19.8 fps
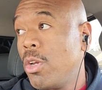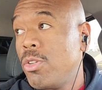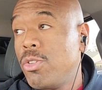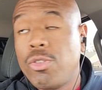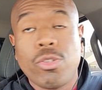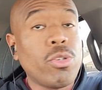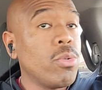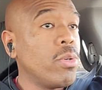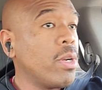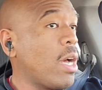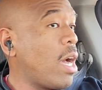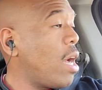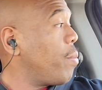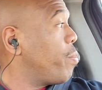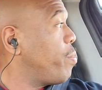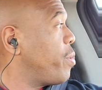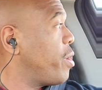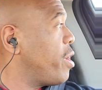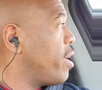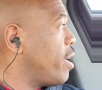Do
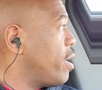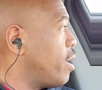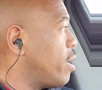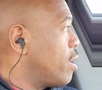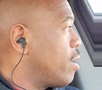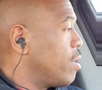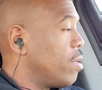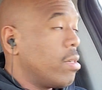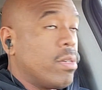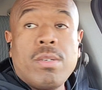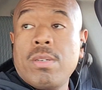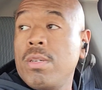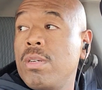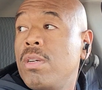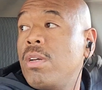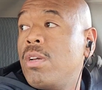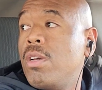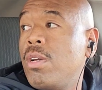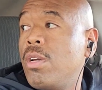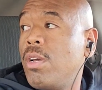not be
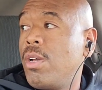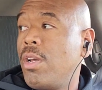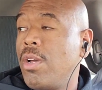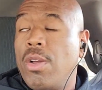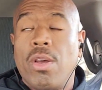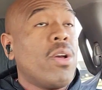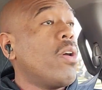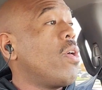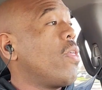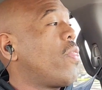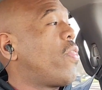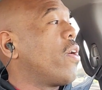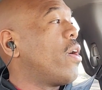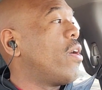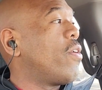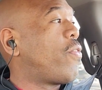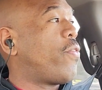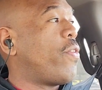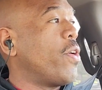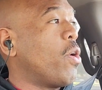
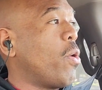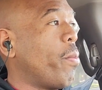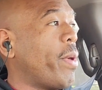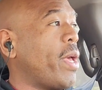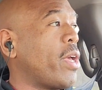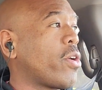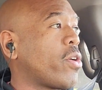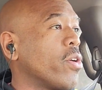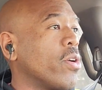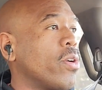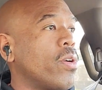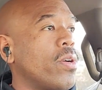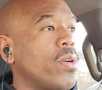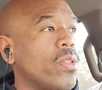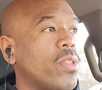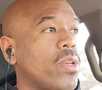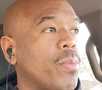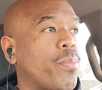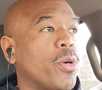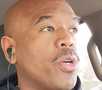the filmmaker,
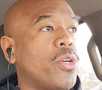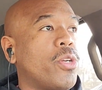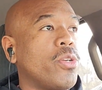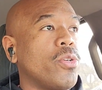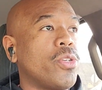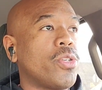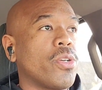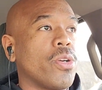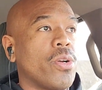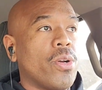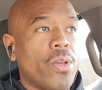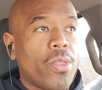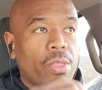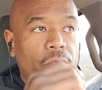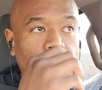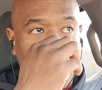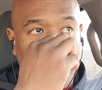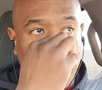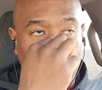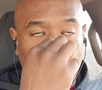the producer,
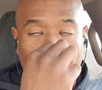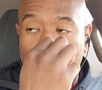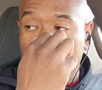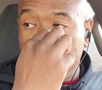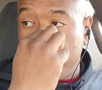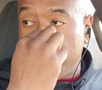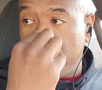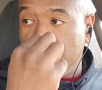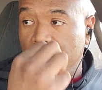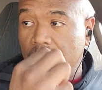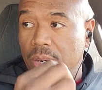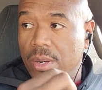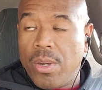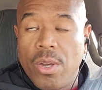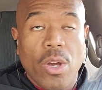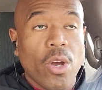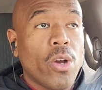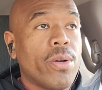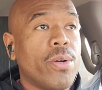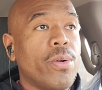the director
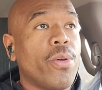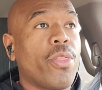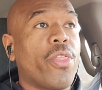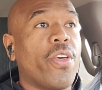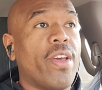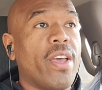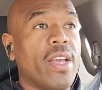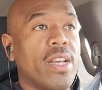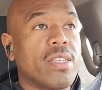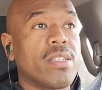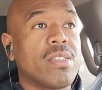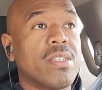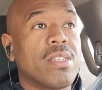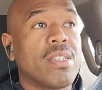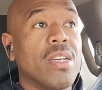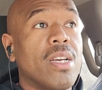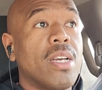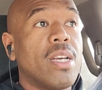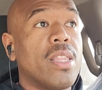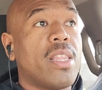who thinks
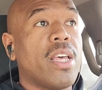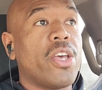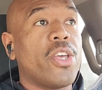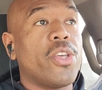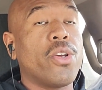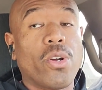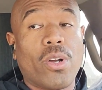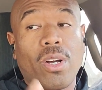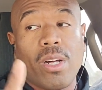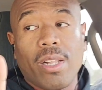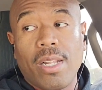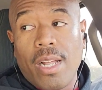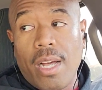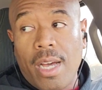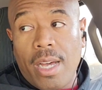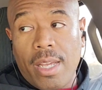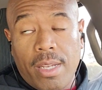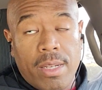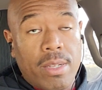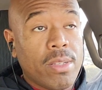that your
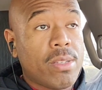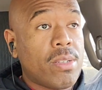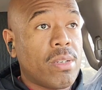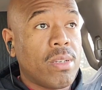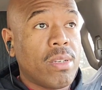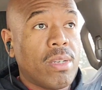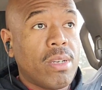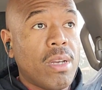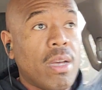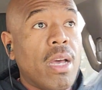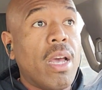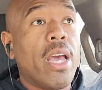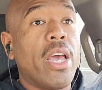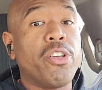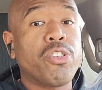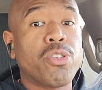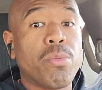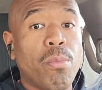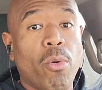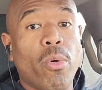client
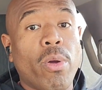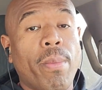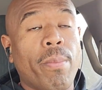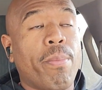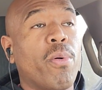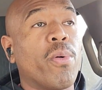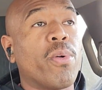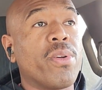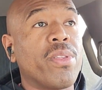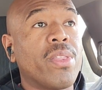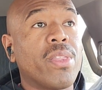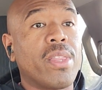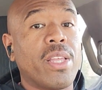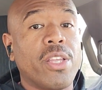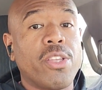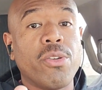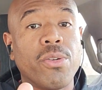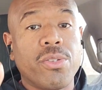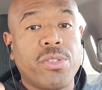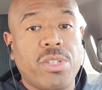is more important
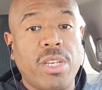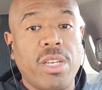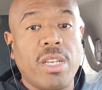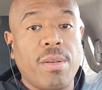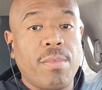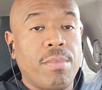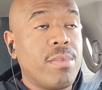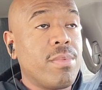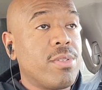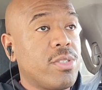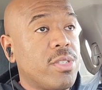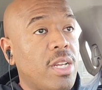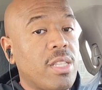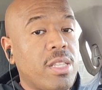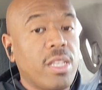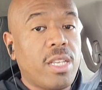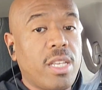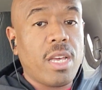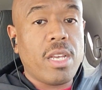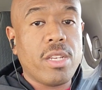than your team. It's not
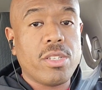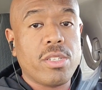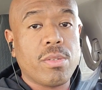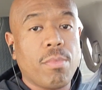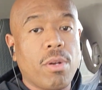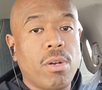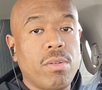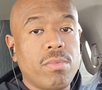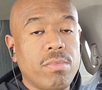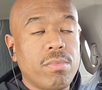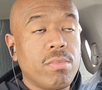the case, bro.